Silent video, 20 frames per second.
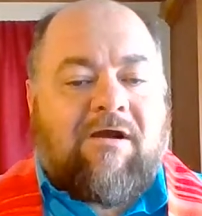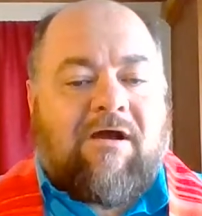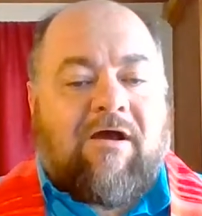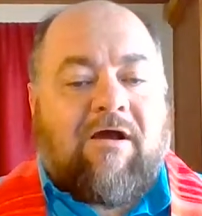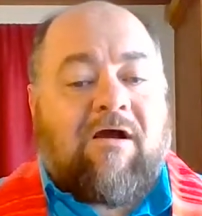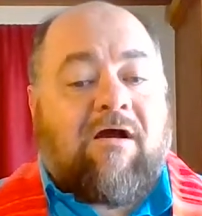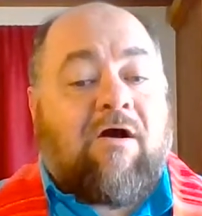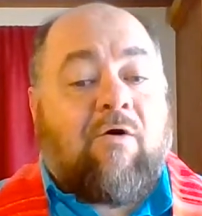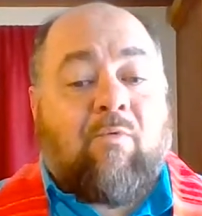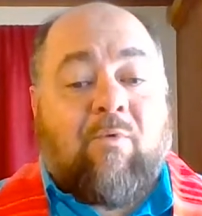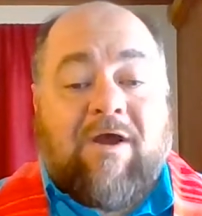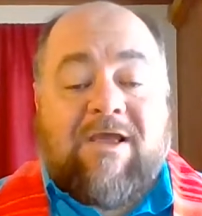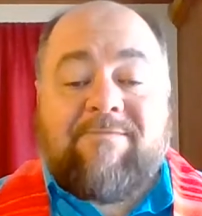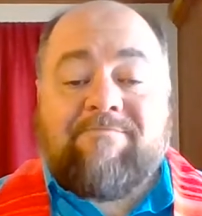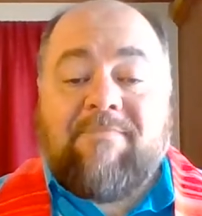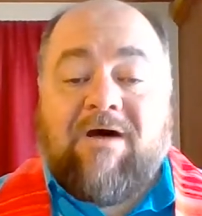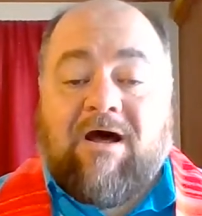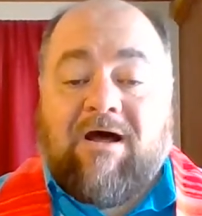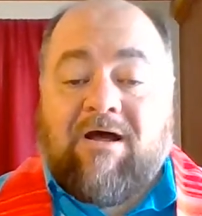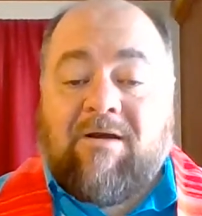uh, a
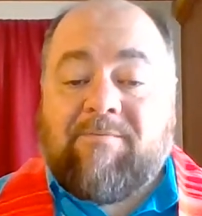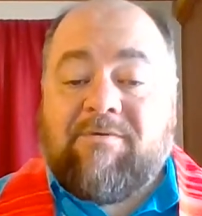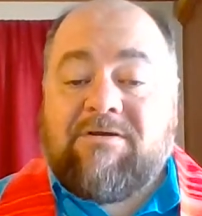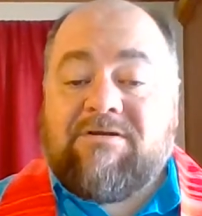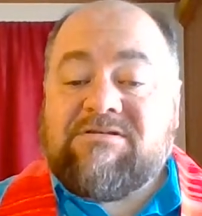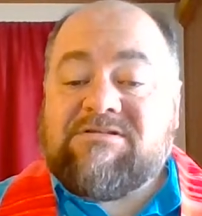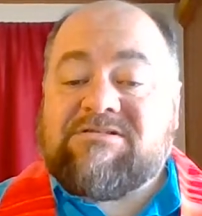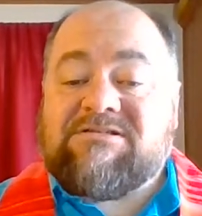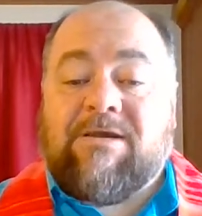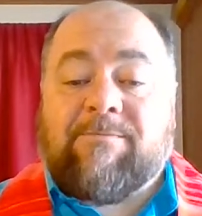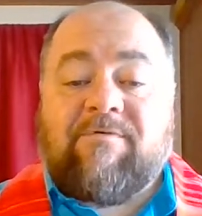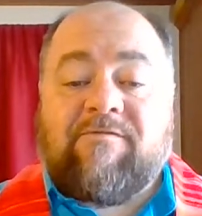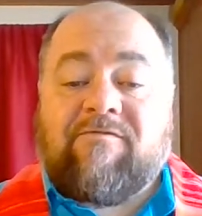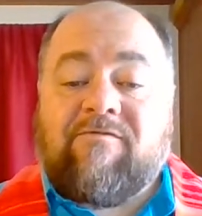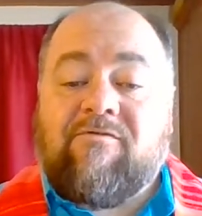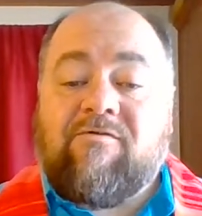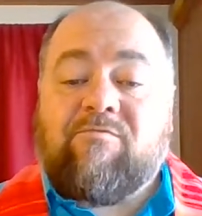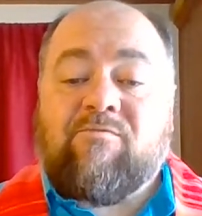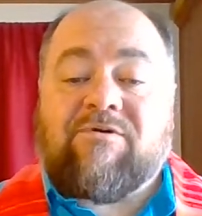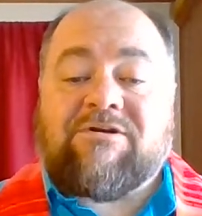white mob, some of
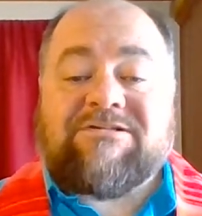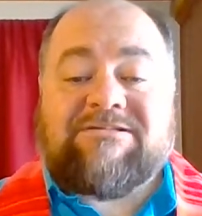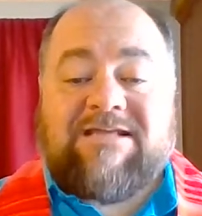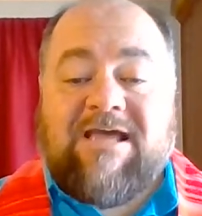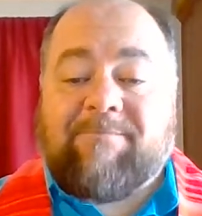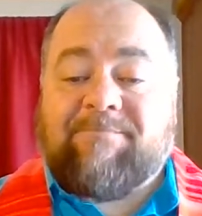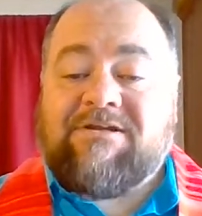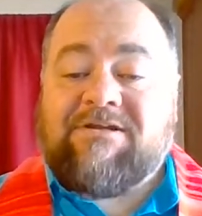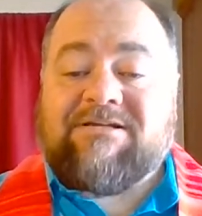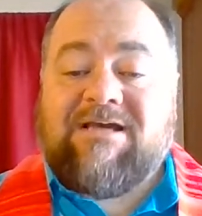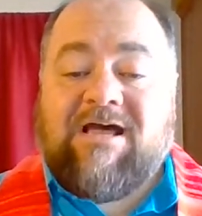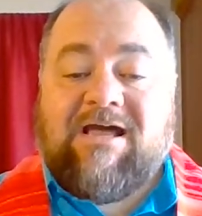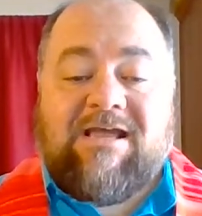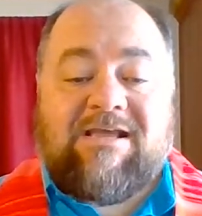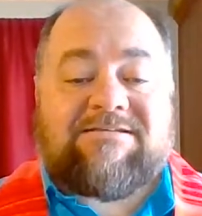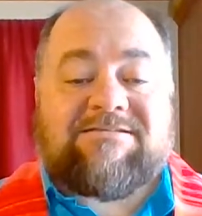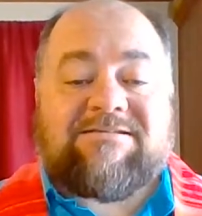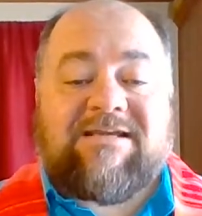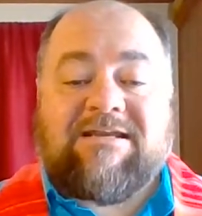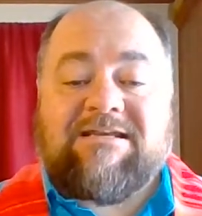whom were
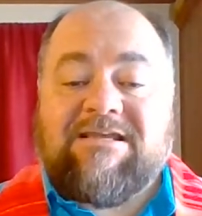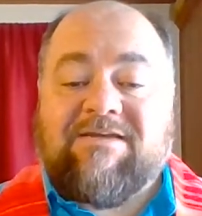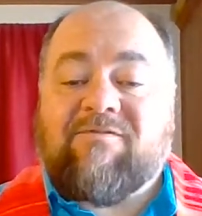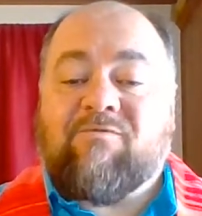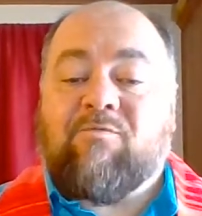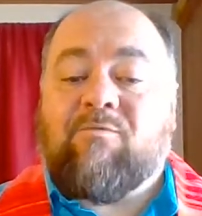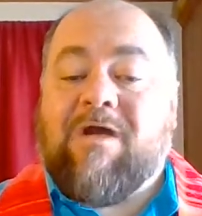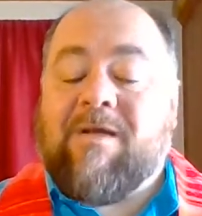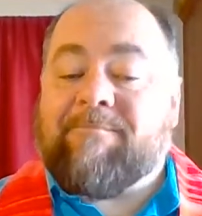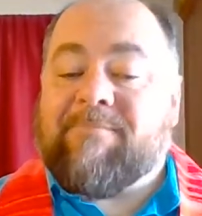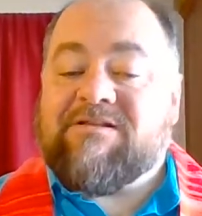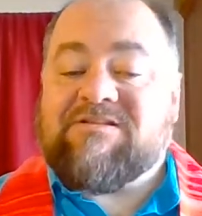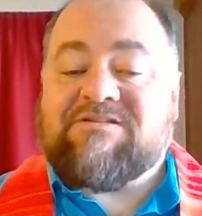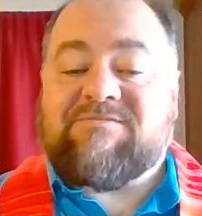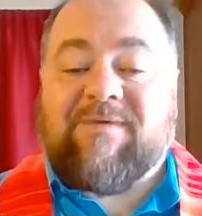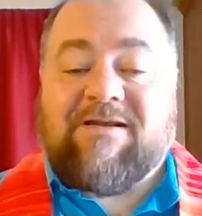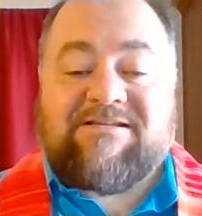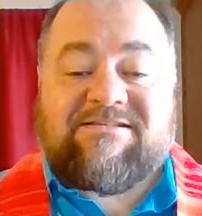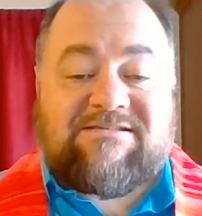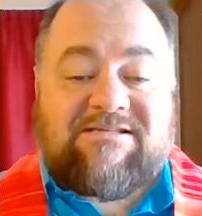deputized and given
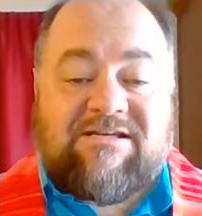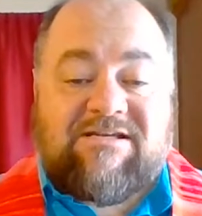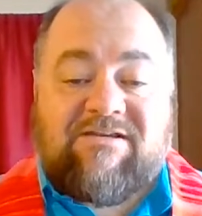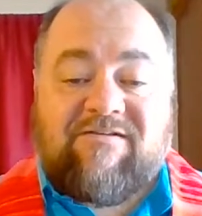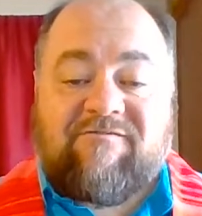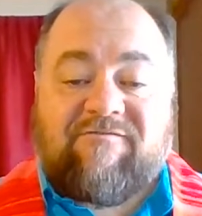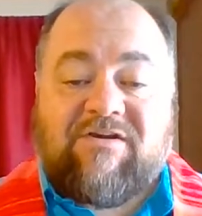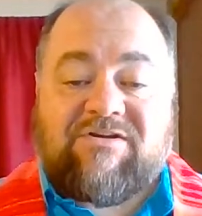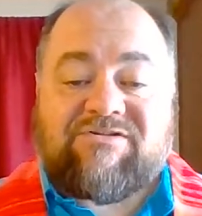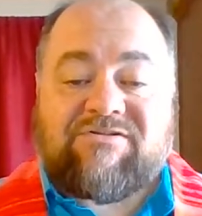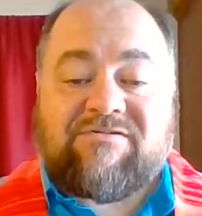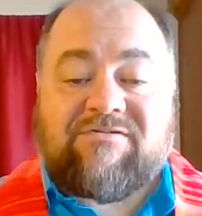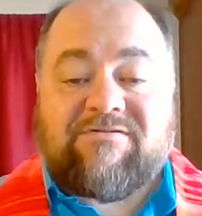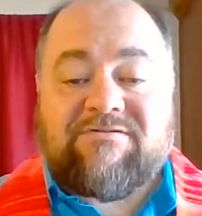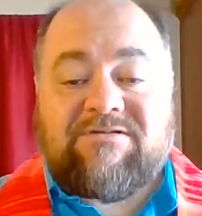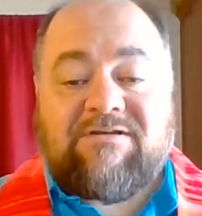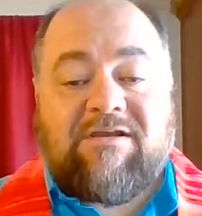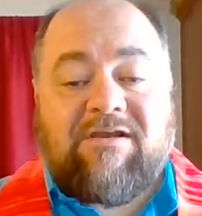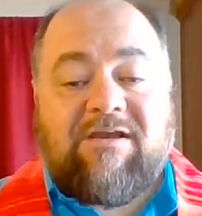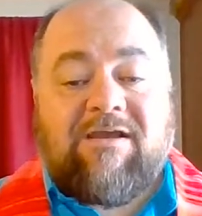weapons by city
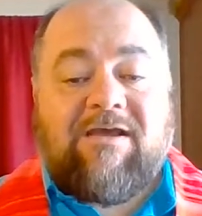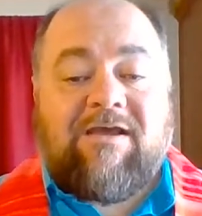officials,